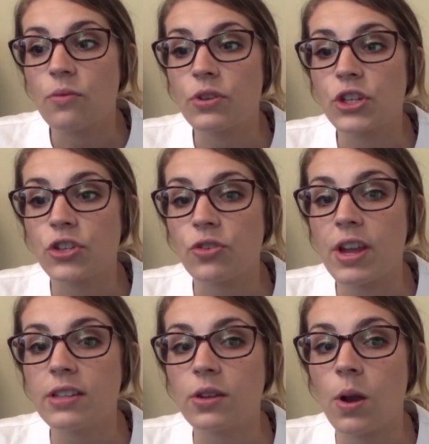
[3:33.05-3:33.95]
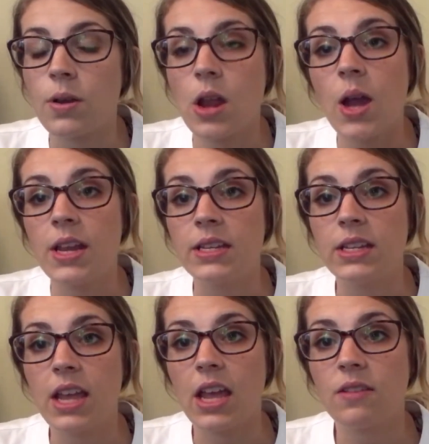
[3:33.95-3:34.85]
Restraints are not
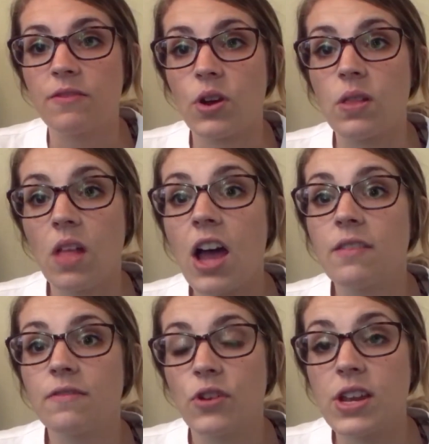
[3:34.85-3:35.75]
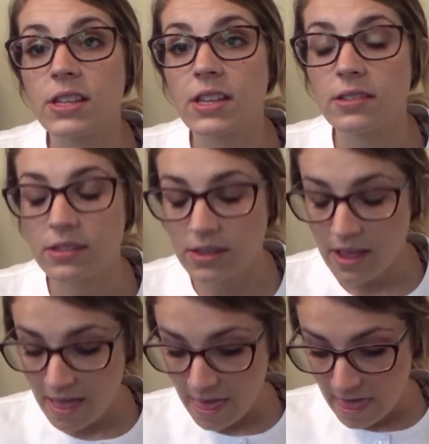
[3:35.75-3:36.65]
indicated for a lot of reasons.
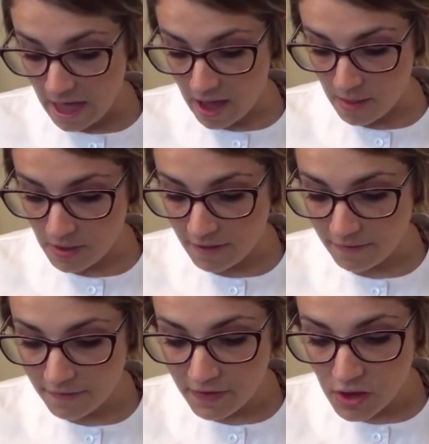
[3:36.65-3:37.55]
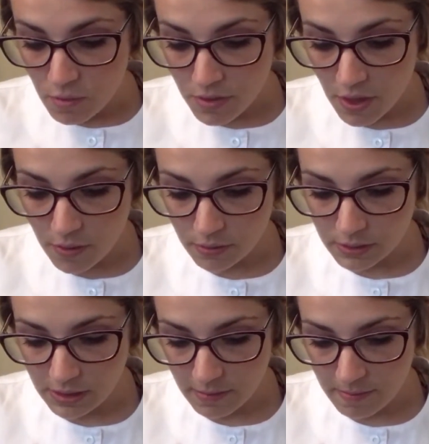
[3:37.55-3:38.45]
A few of
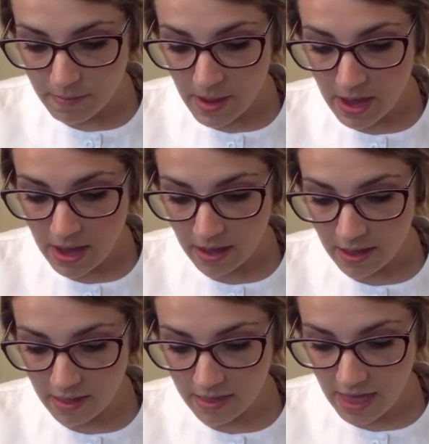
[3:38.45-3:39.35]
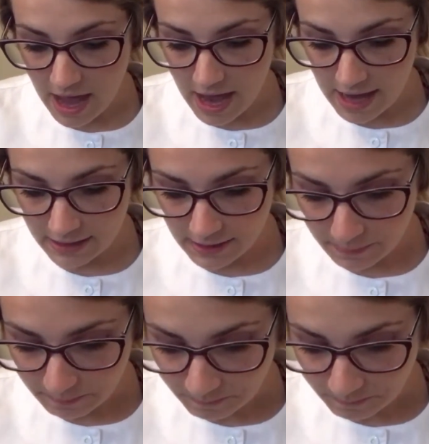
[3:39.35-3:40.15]
those being that